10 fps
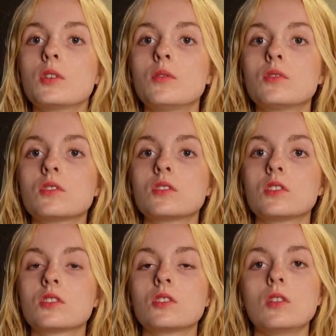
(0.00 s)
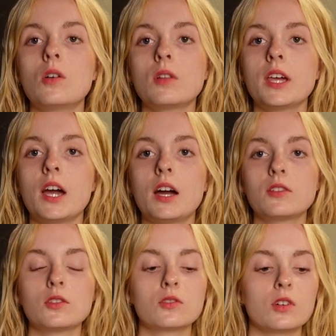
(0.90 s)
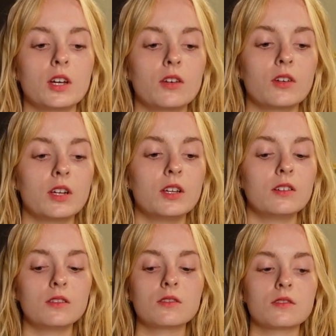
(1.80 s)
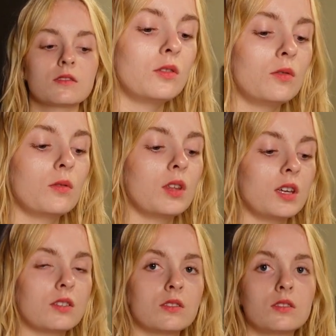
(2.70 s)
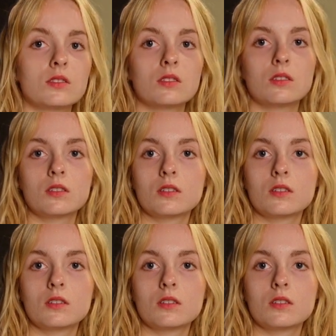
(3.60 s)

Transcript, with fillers: you just slowly add your dry ingredients to this